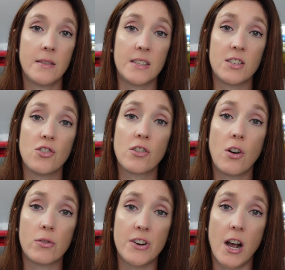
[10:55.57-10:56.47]
This is your
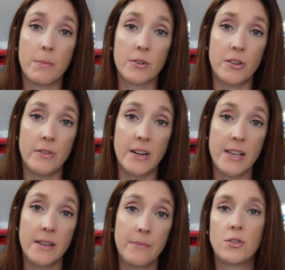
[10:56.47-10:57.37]
golden
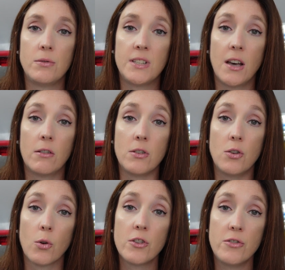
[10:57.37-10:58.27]
opportunity to tell
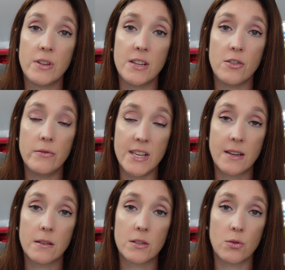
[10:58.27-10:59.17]
your
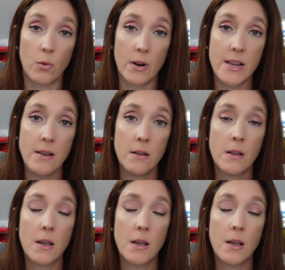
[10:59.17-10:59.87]
unique story